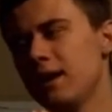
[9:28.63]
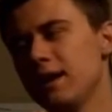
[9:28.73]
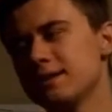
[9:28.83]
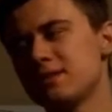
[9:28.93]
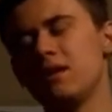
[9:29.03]

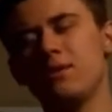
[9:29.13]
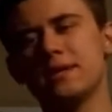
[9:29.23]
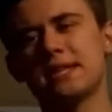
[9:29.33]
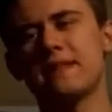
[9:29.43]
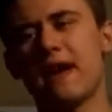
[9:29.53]
Solo
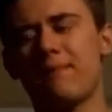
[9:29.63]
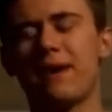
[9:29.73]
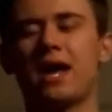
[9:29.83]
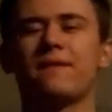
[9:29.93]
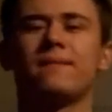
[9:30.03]
isn't that
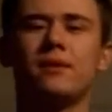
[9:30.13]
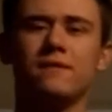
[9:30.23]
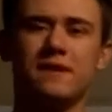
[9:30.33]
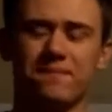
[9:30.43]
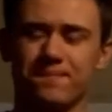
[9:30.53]
bad of a
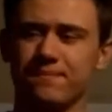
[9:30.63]
movie.